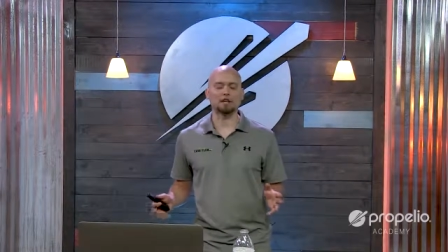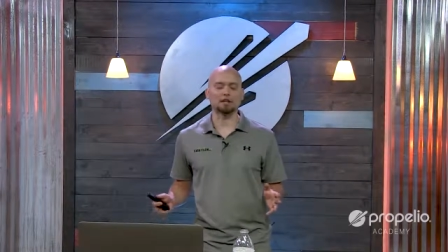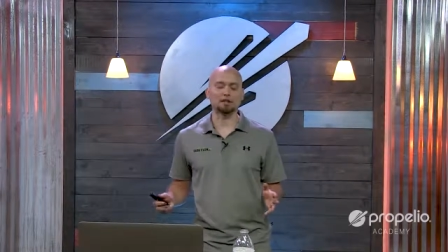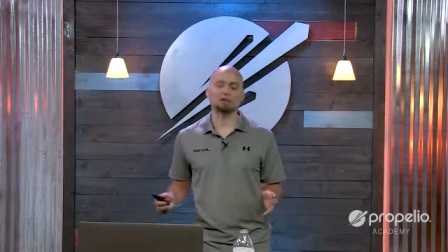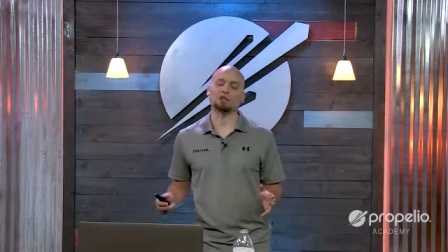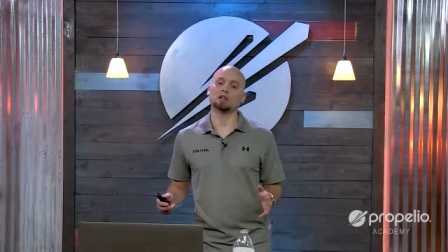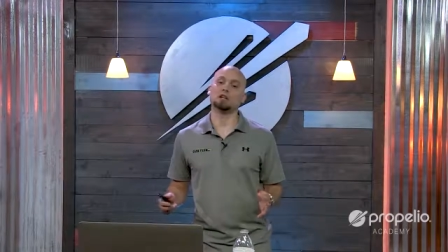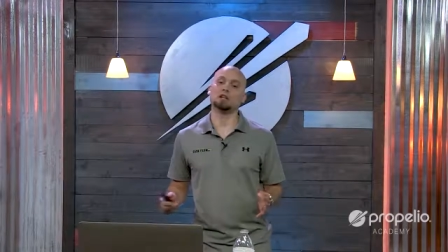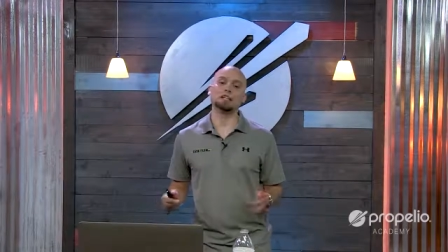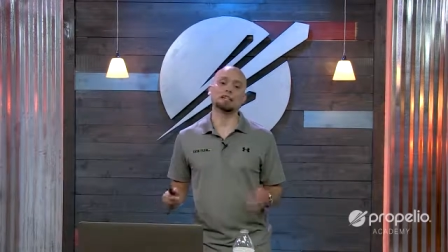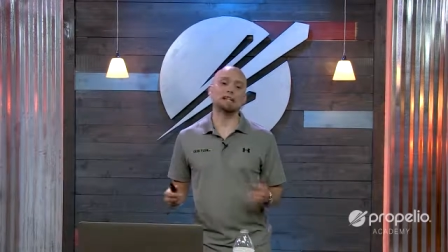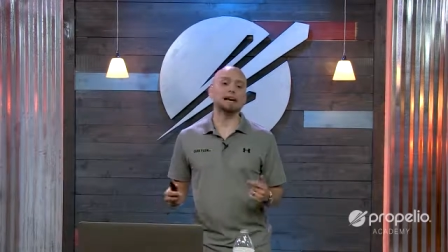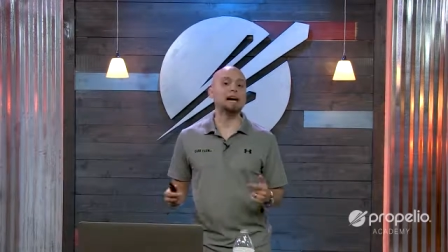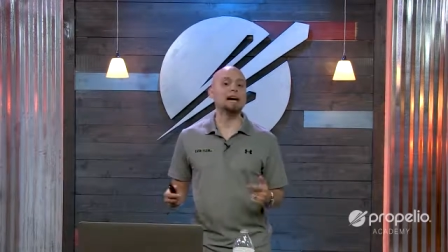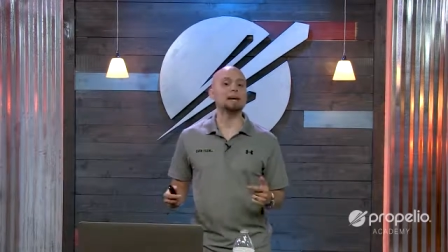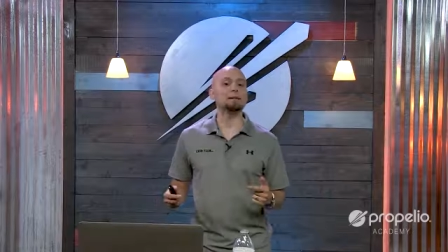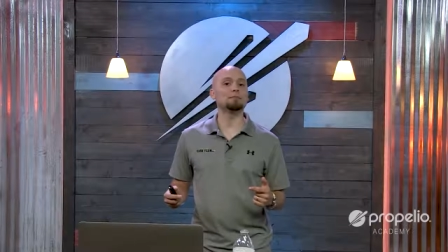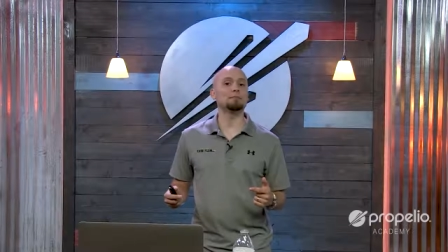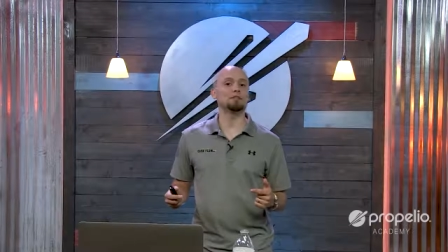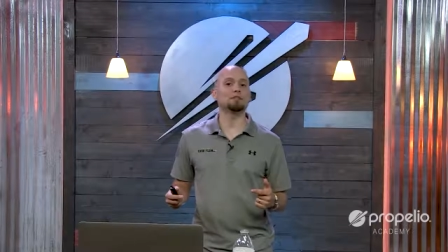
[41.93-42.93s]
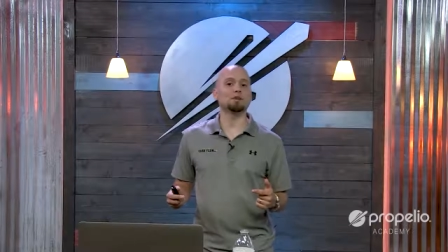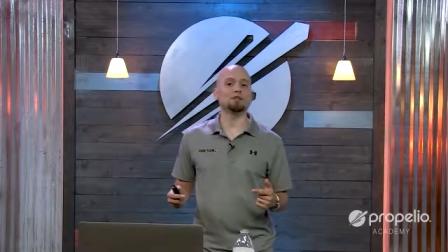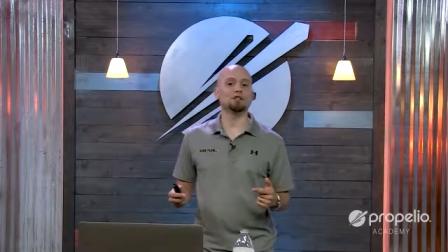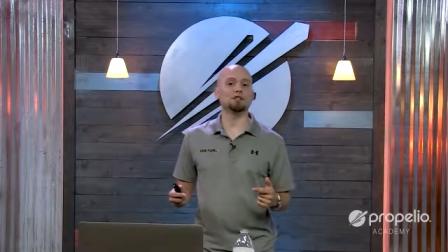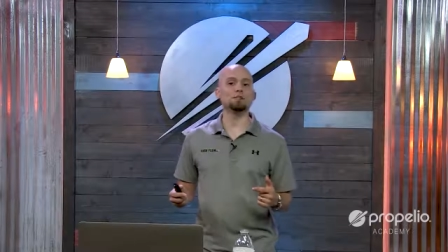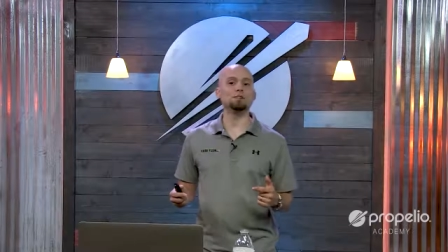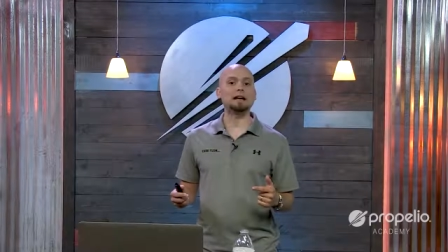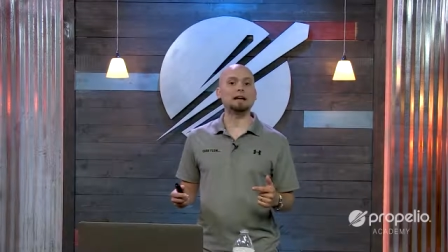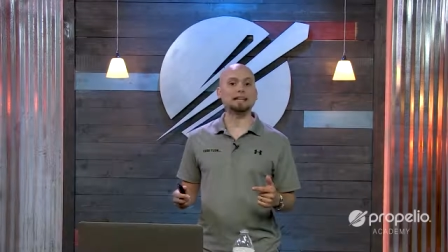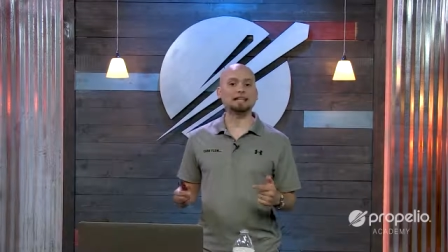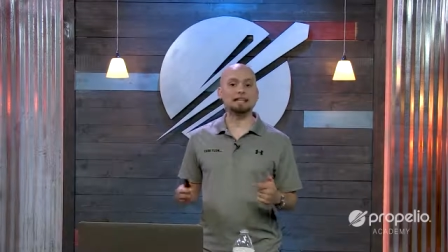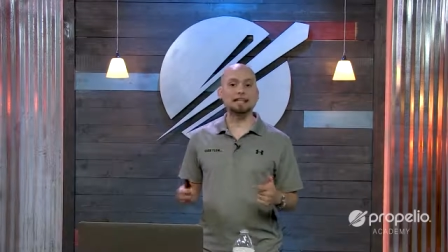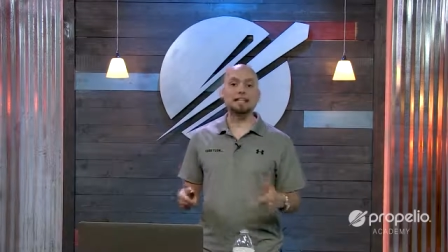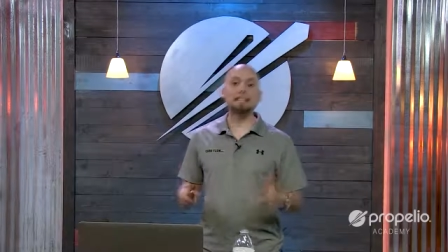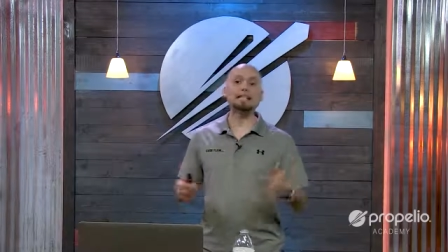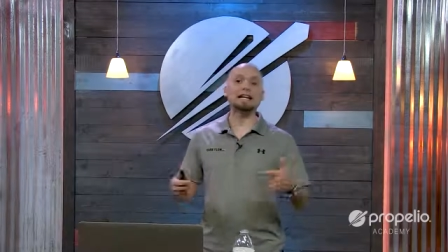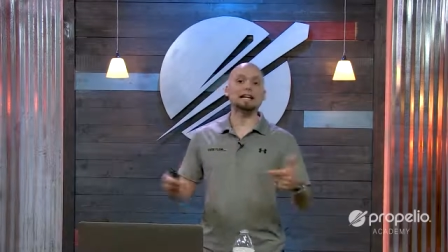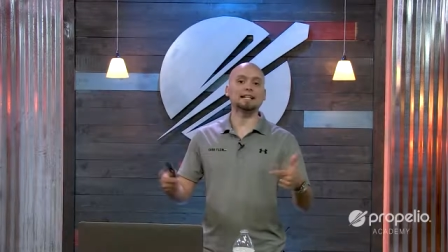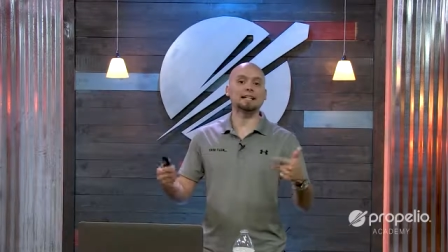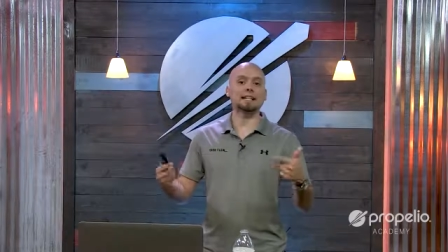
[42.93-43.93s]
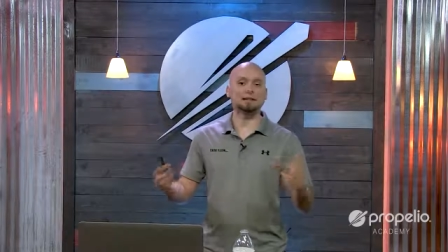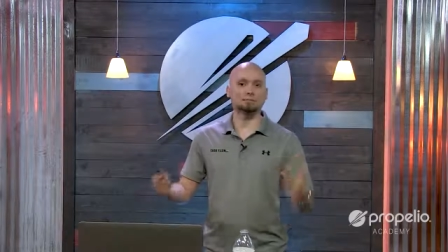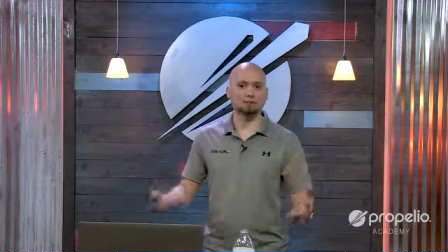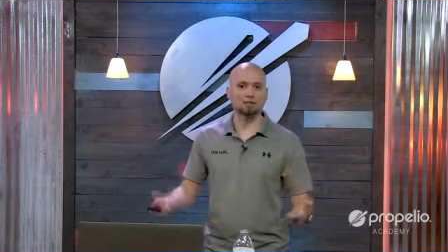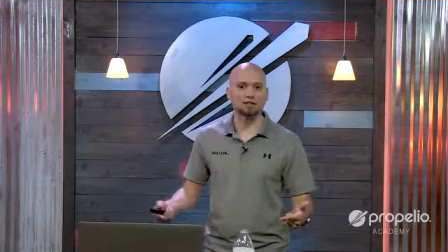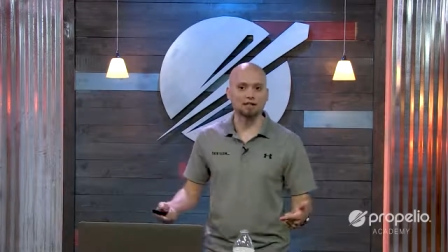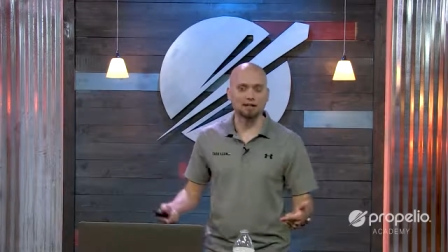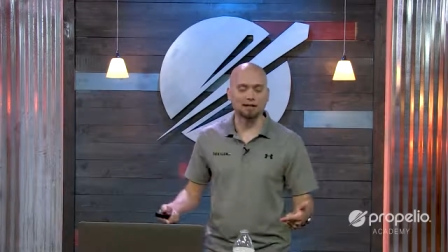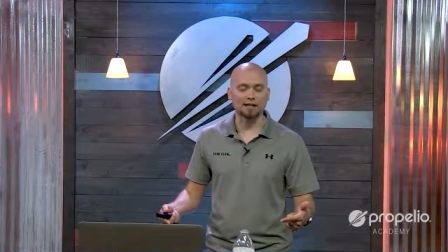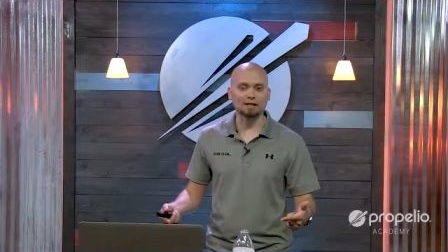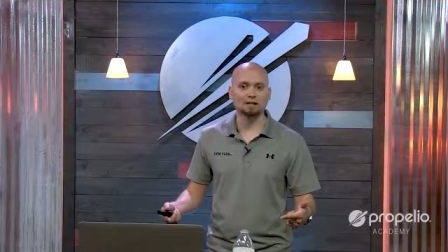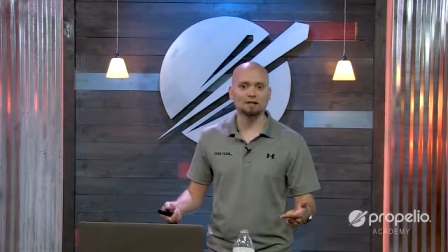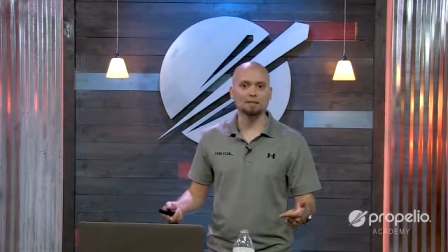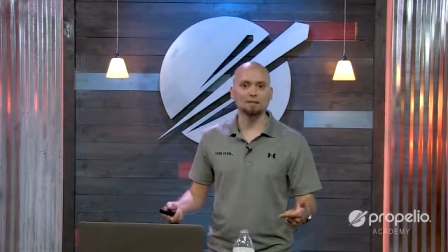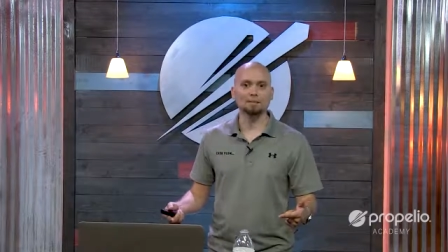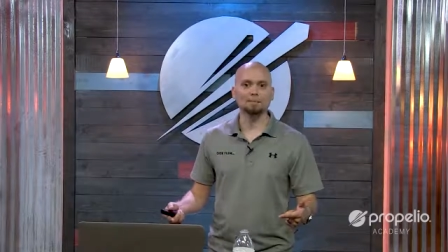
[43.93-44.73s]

There are going to be times where you may need that 10%.